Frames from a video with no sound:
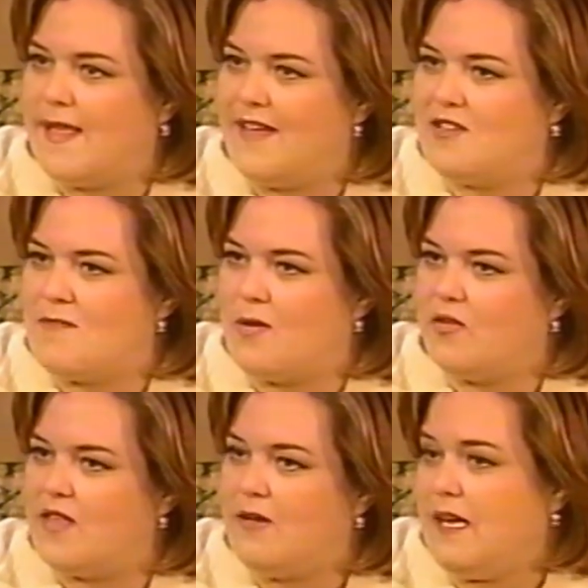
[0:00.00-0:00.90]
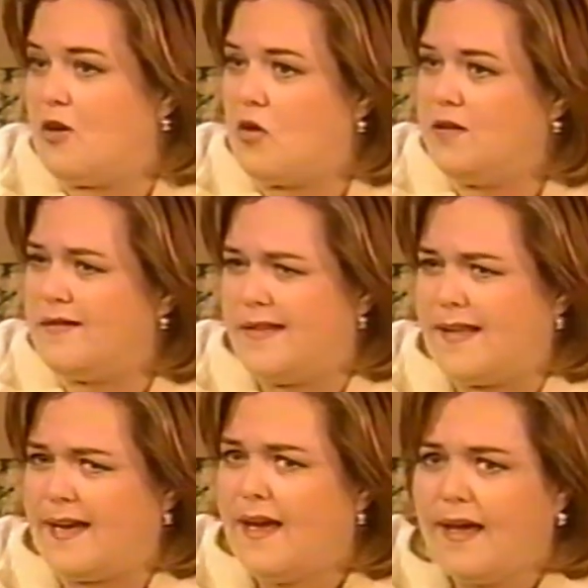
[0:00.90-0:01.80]
The last time I was there, he called to see
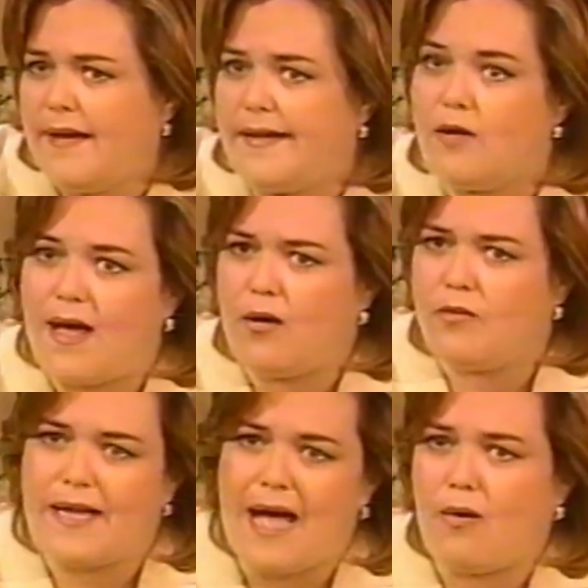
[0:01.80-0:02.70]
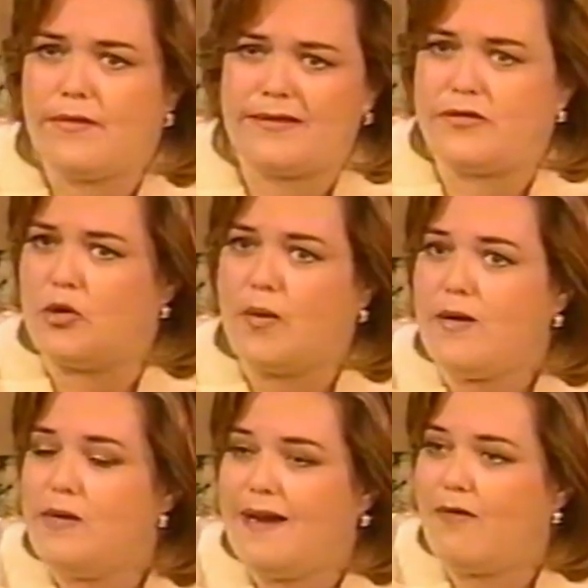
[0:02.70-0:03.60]
like, you know, how, how I was
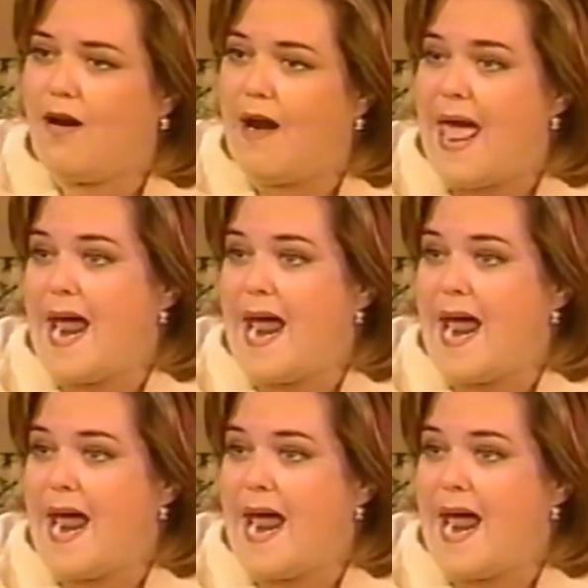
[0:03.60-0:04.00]
doing or whatever.